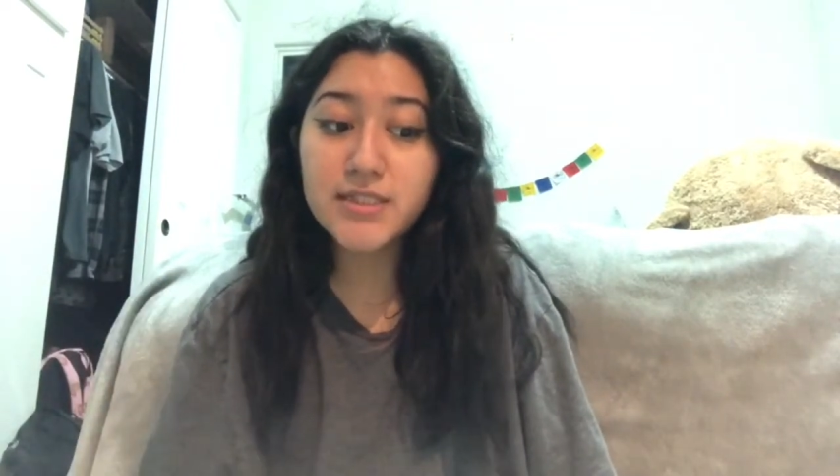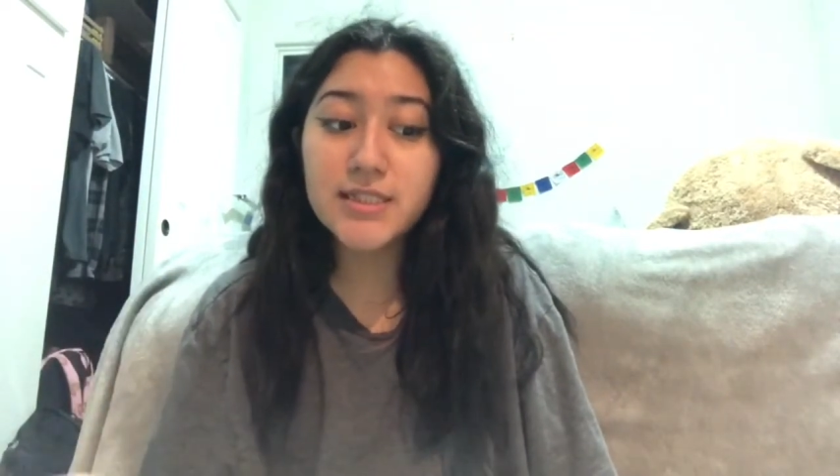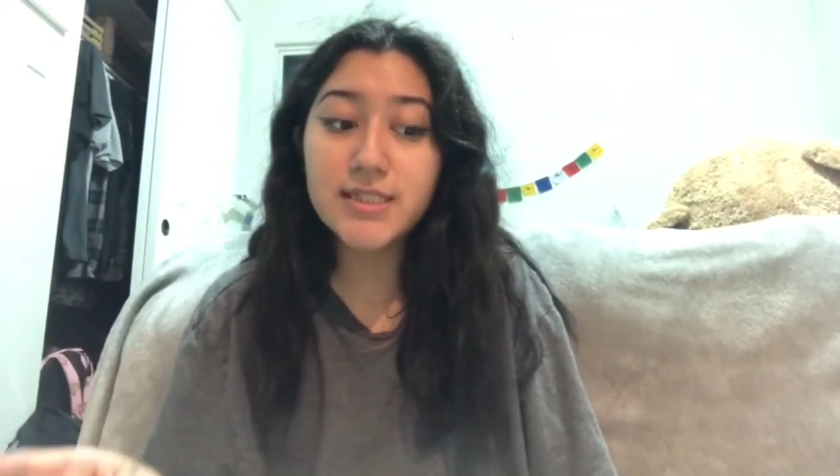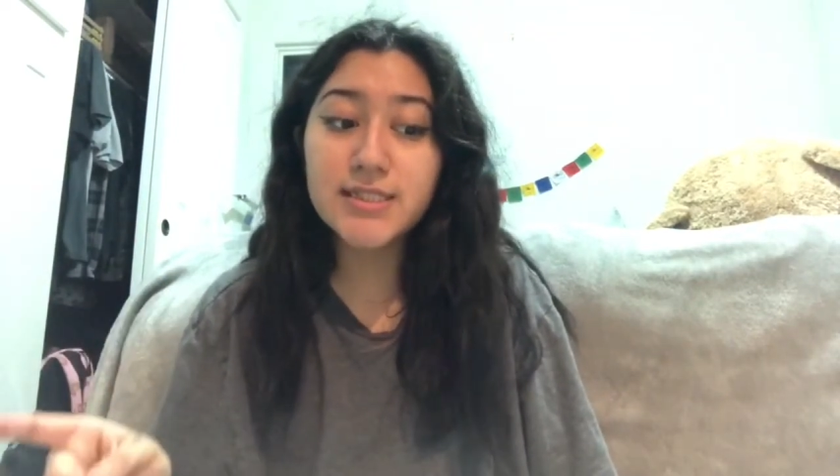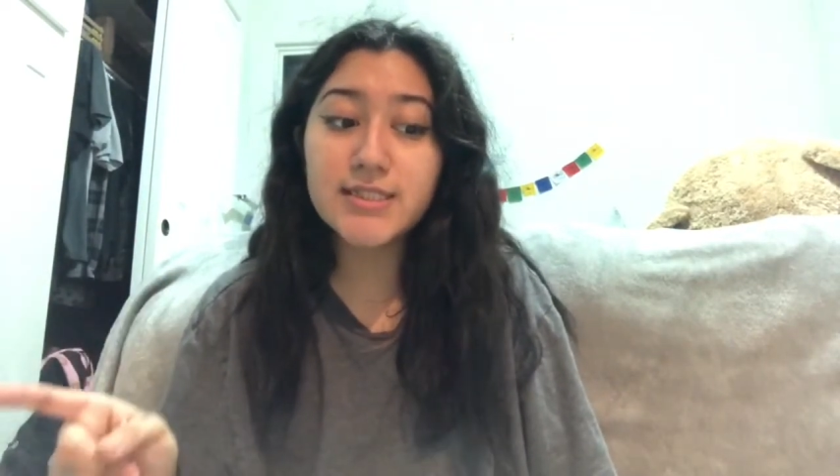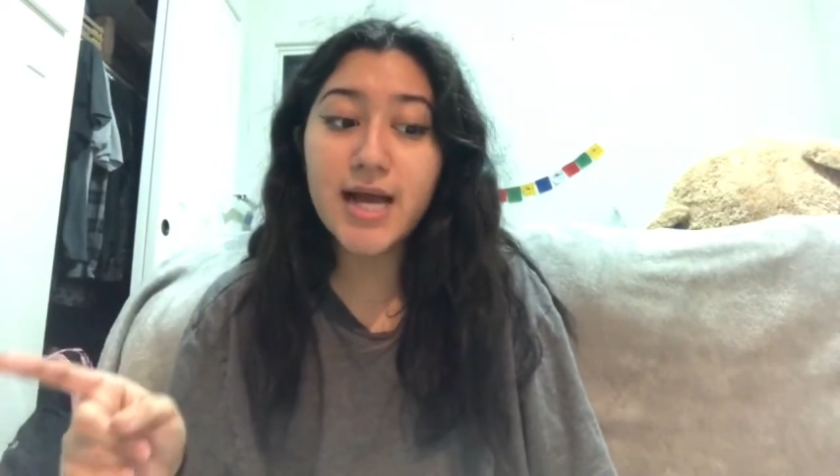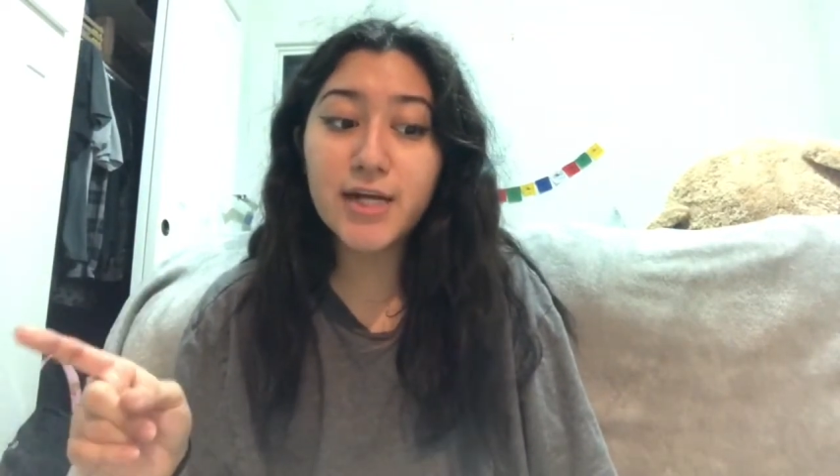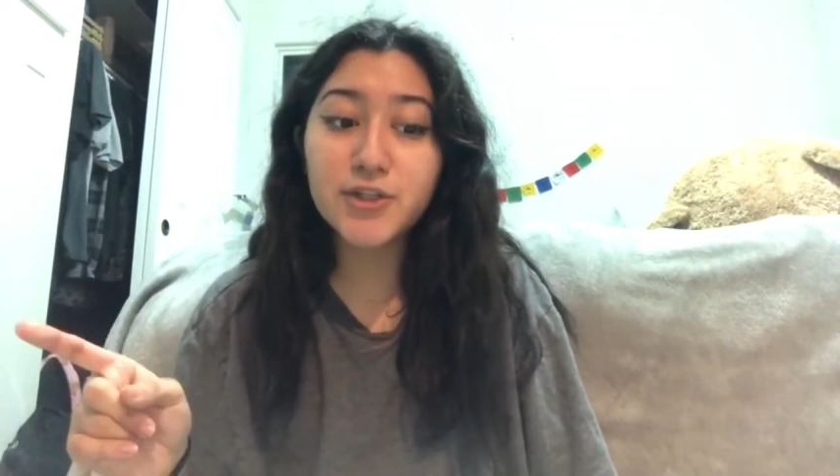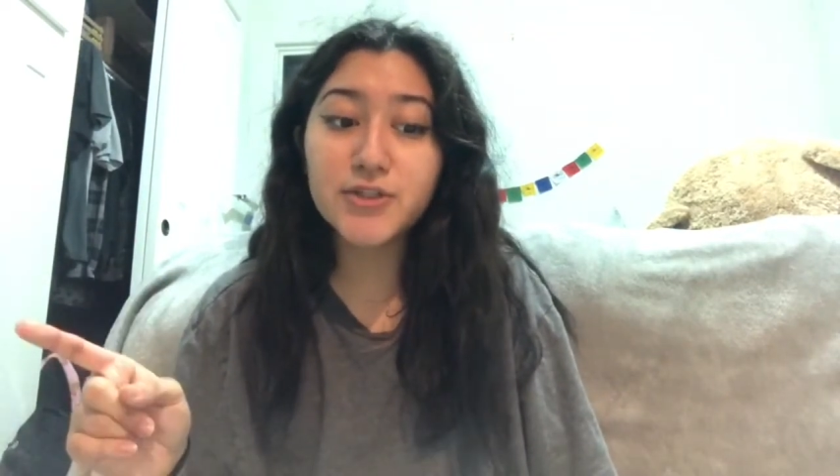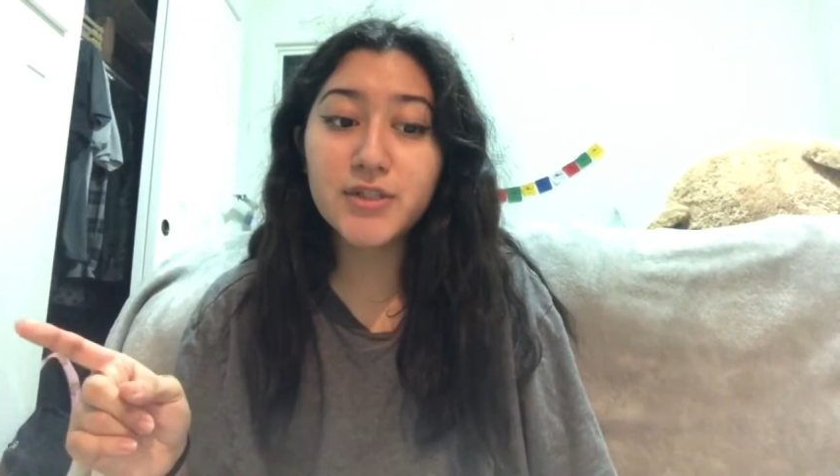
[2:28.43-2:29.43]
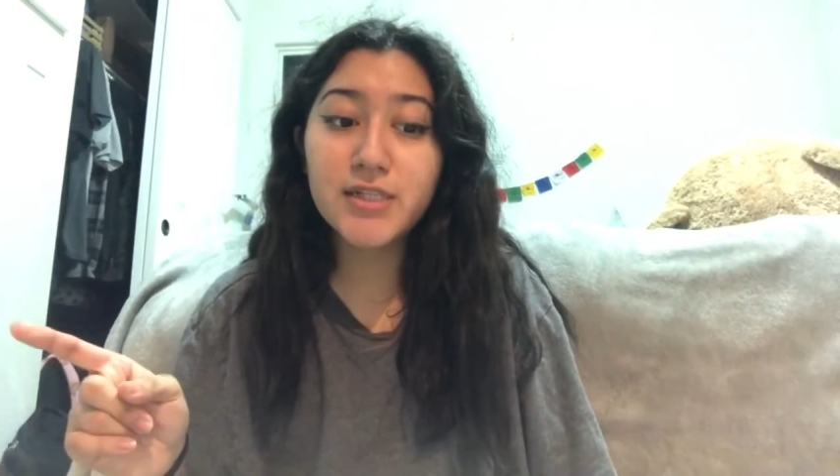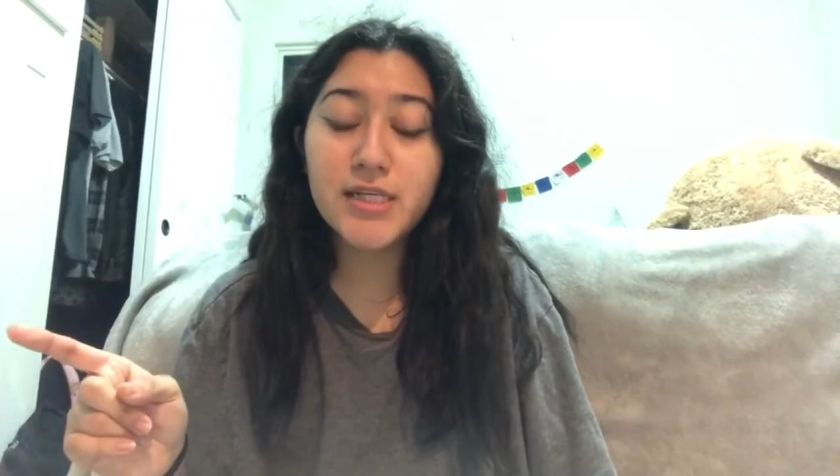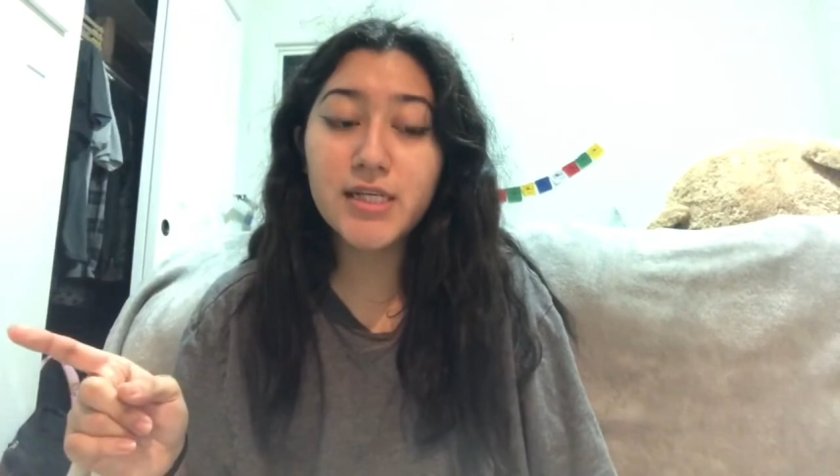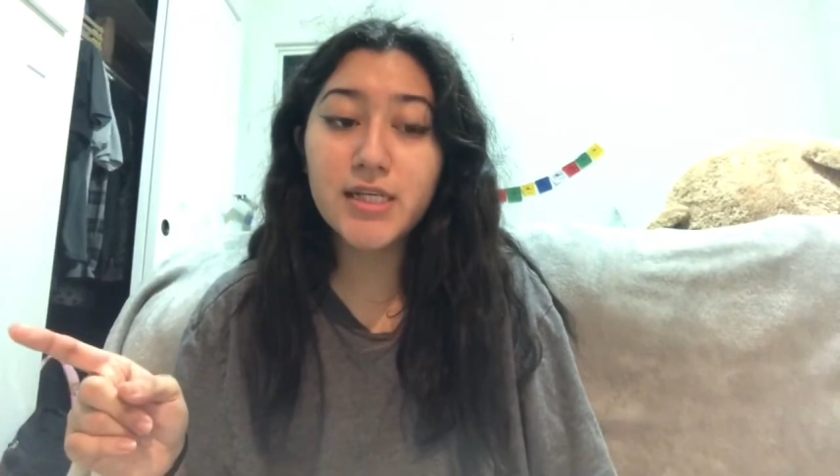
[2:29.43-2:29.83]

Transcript: he's actually